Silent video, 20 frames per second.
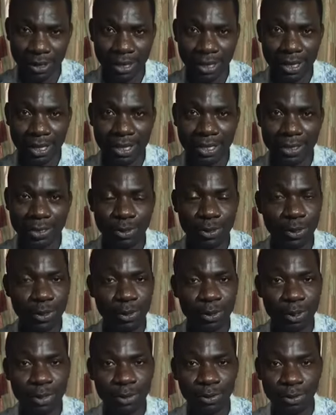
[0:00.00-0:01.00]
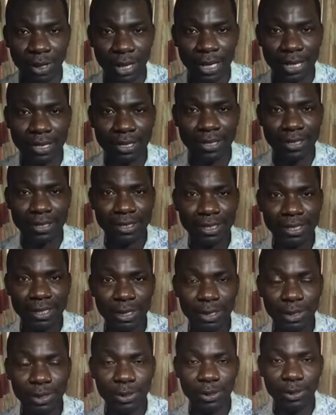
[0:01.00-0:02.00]
is good when
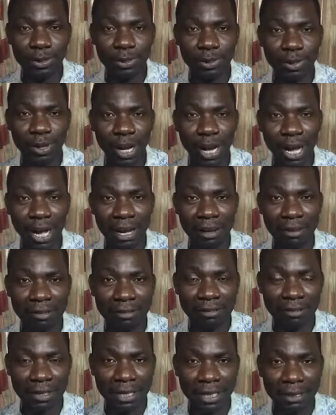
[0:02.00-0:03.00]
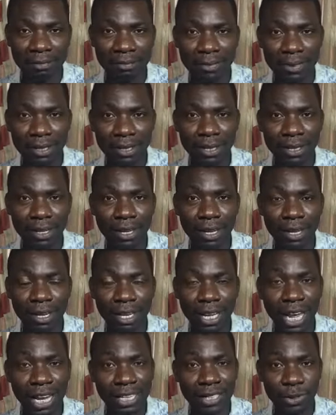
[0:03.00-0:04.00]
you have
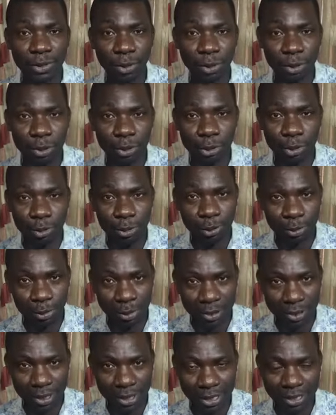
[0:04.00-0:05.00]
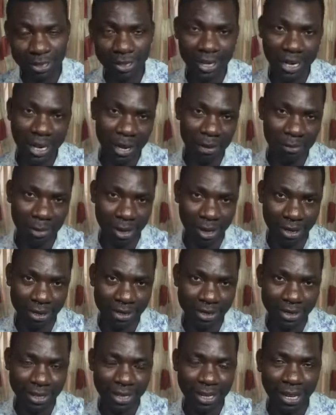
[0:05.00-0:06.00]
light controlled in the camera.
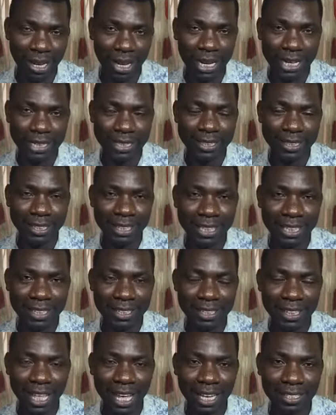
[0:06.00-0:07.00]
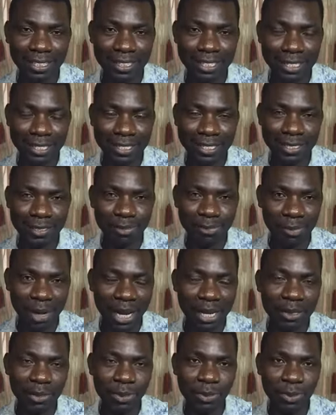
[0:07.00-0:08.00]
And that is
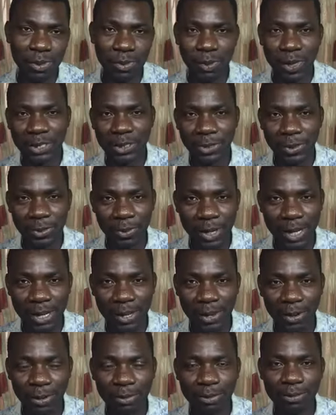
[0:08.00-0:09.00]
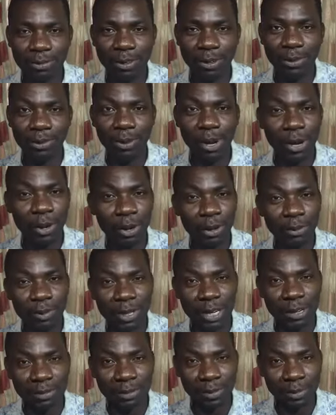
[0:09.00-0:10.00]
my own special way of welcoming
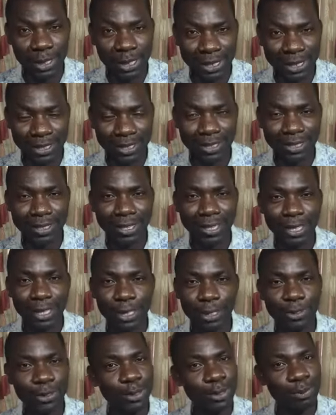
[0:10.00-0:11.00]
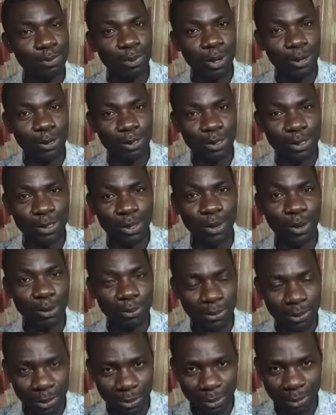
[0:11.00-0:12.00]
everybody into the month
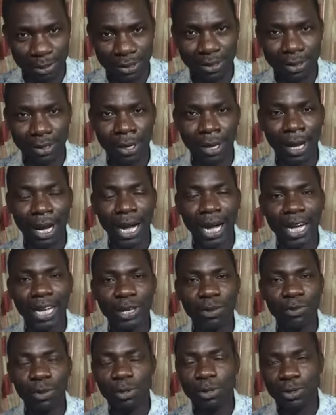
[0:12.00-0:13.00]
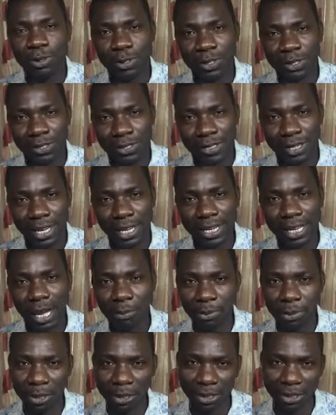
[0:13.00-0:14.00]
of June. I want to sincerely
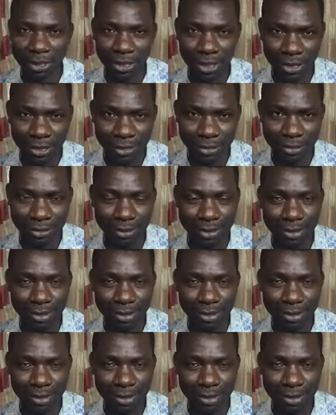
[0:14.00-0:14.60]
appreciate